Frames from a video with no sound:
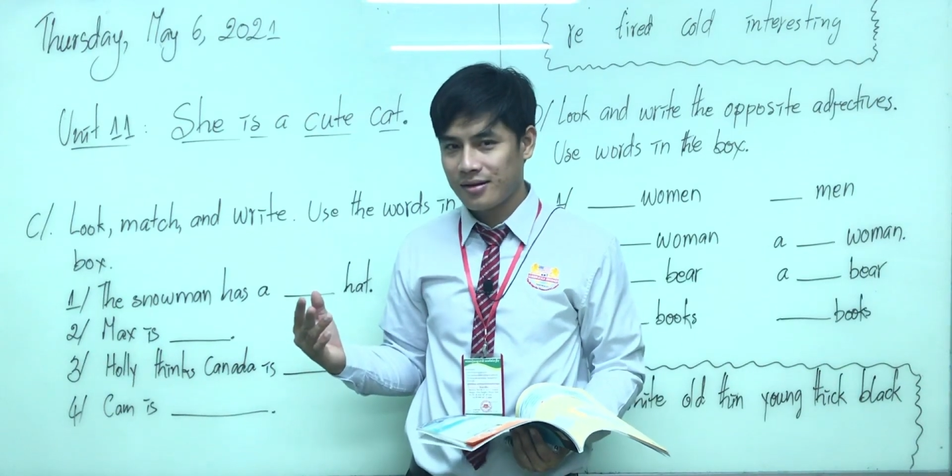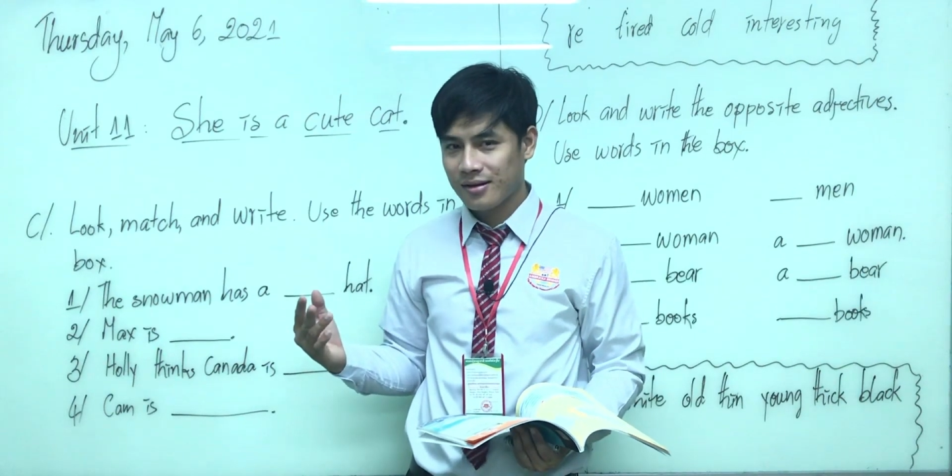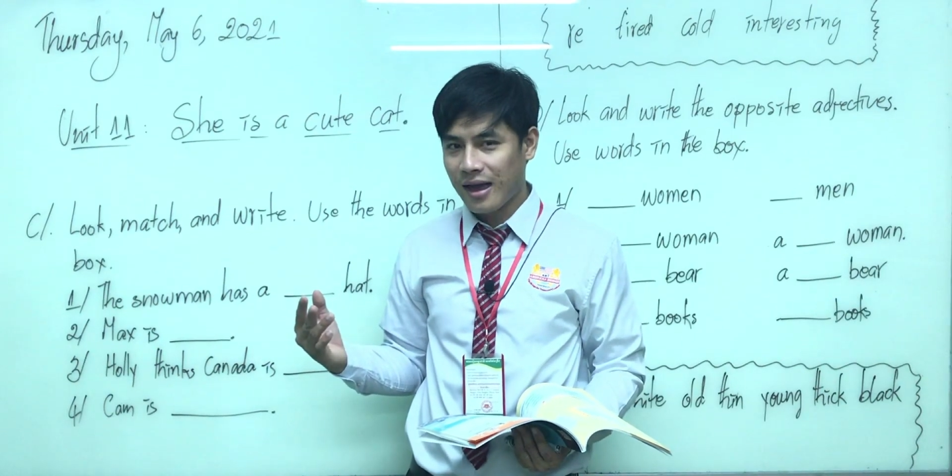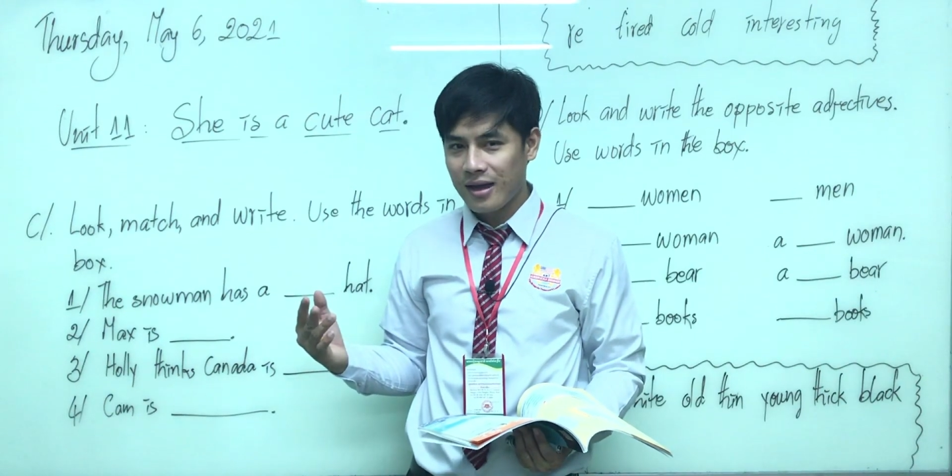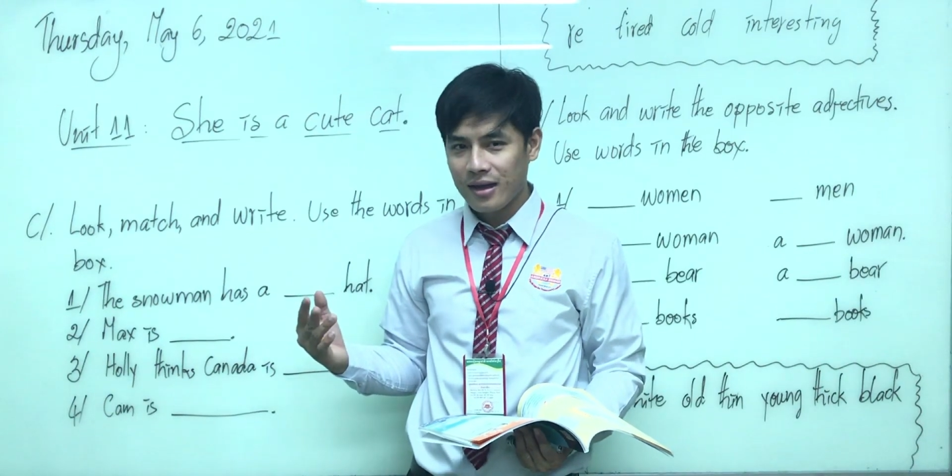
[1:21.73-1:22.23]

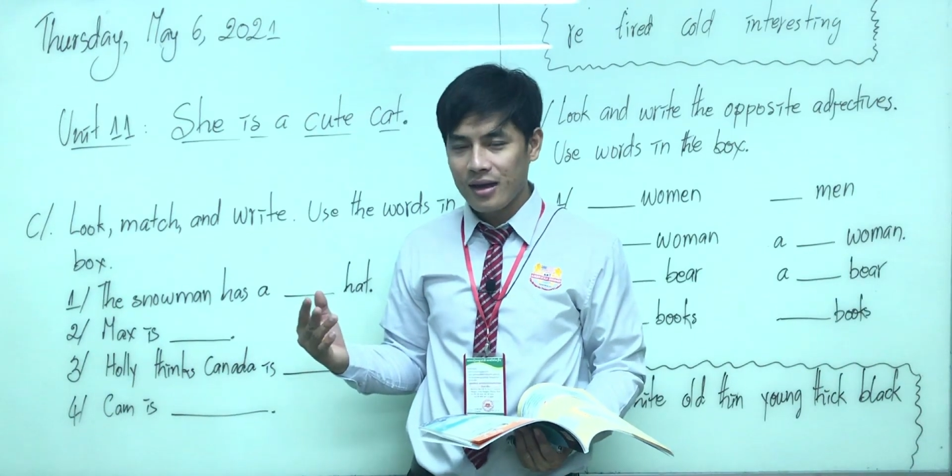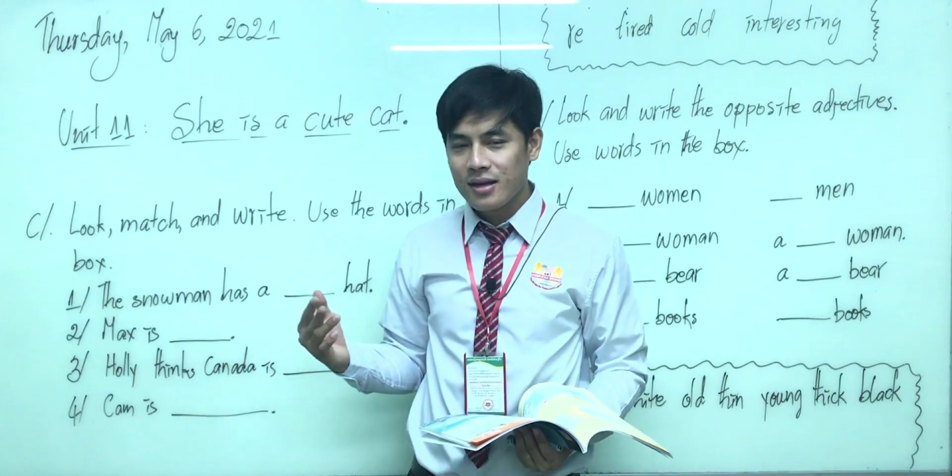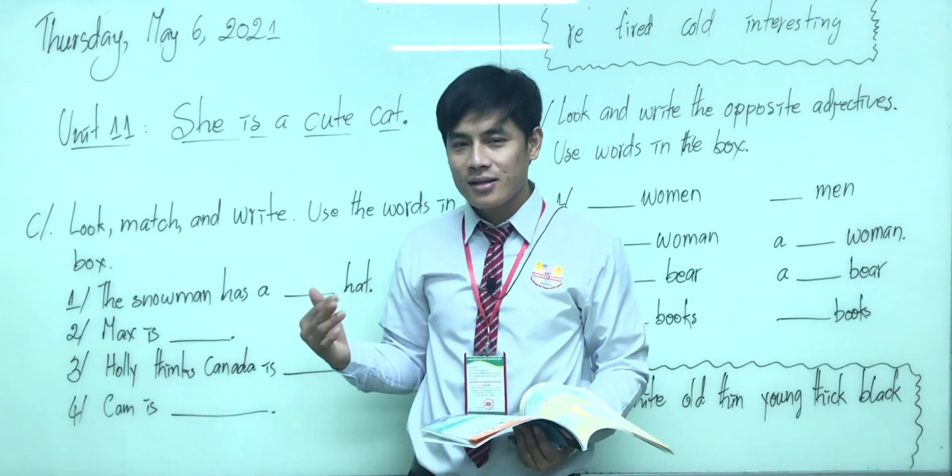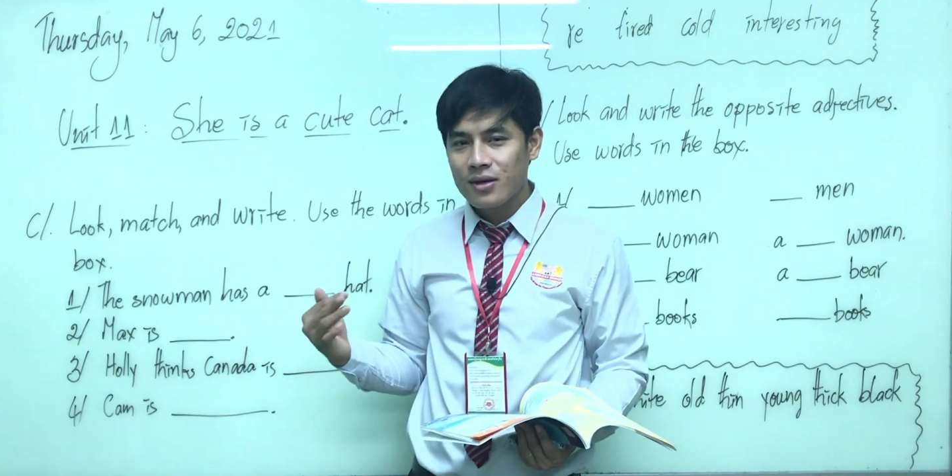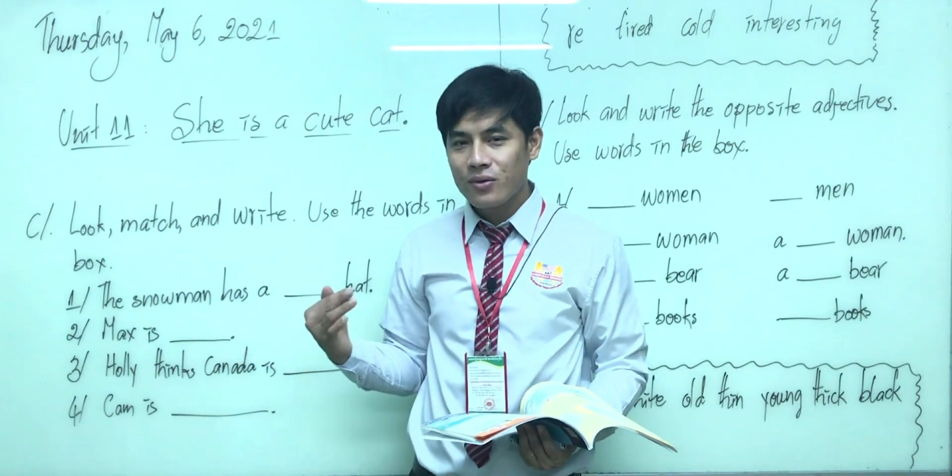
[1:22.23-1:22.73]
Okay,
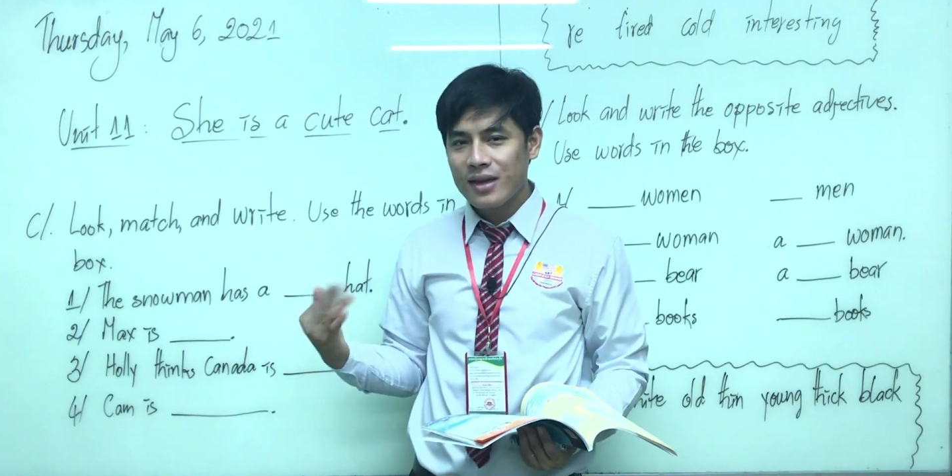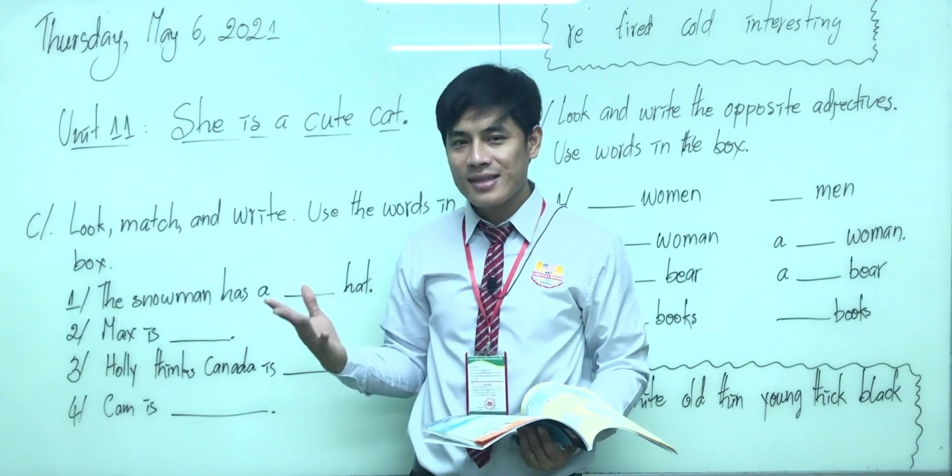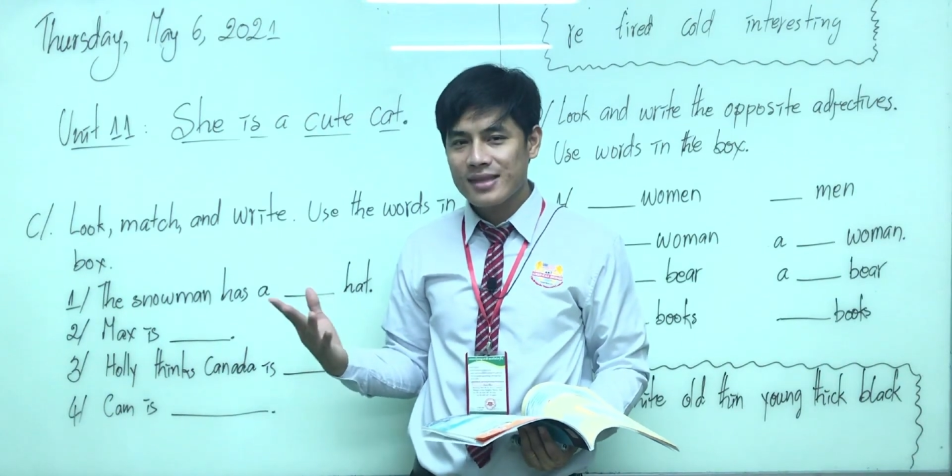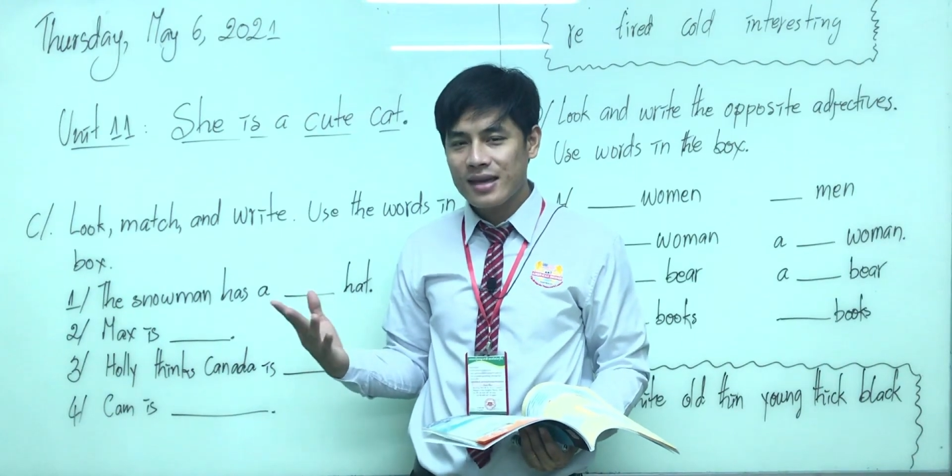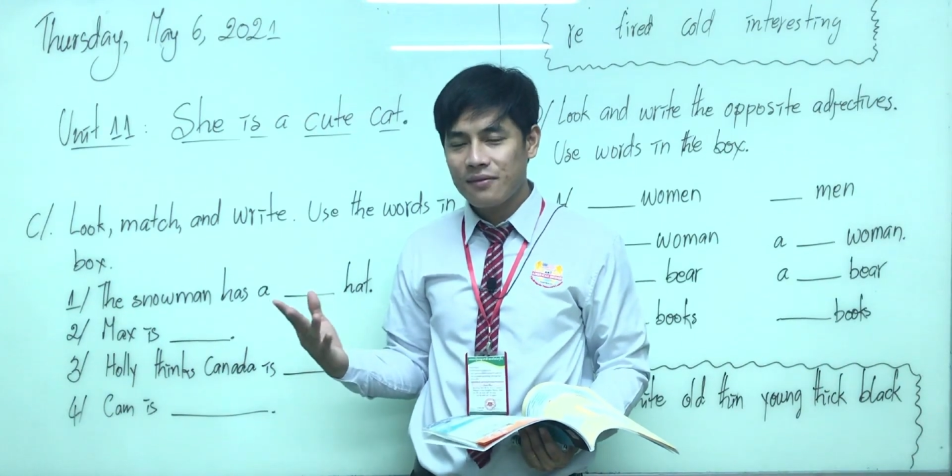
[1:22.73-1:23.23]
so
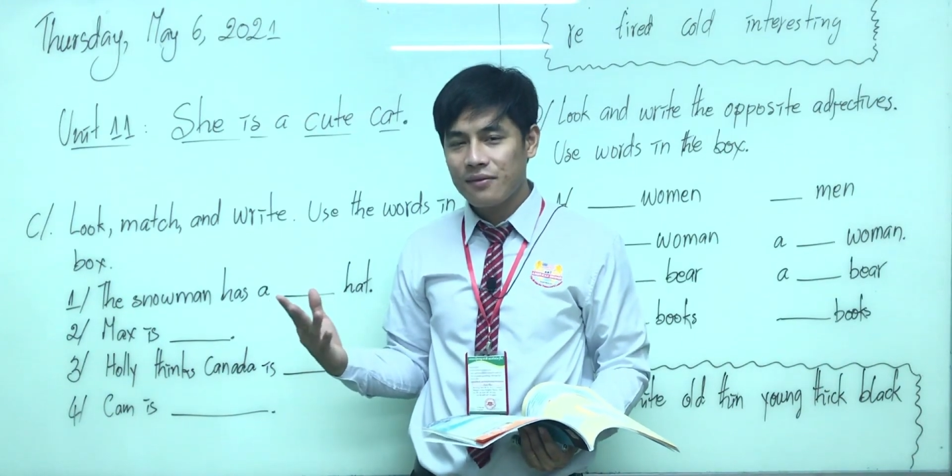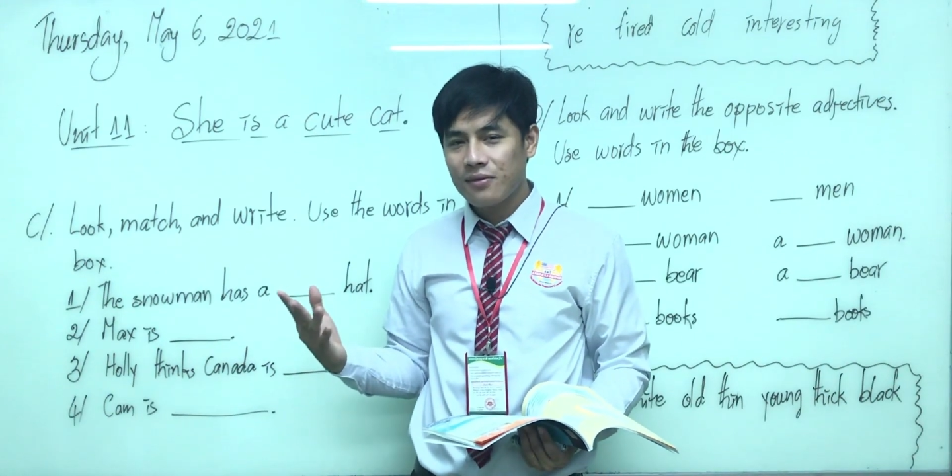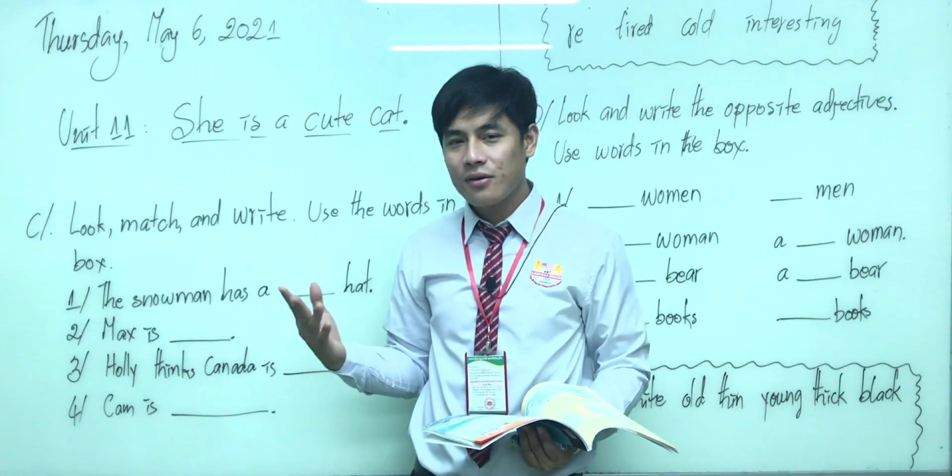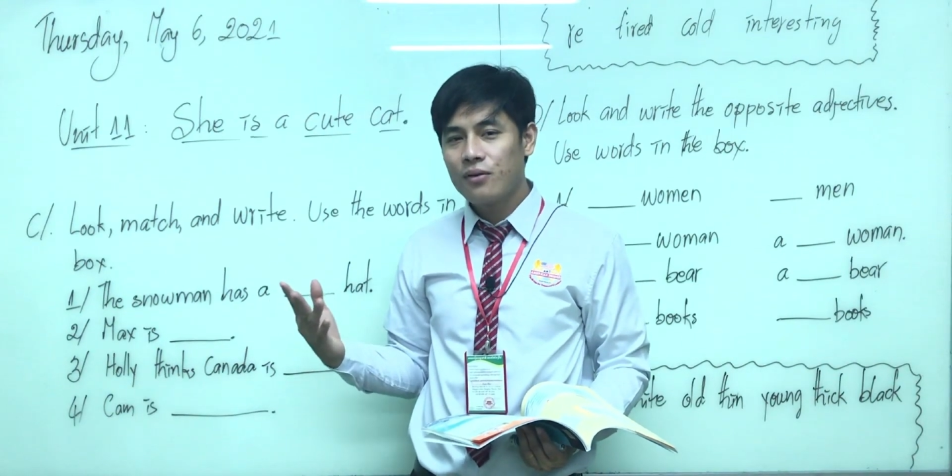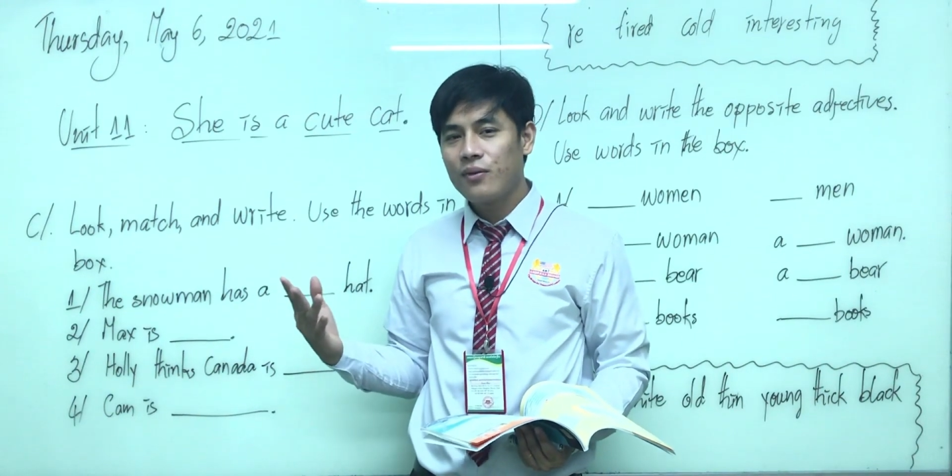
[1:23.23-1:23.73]
yesterday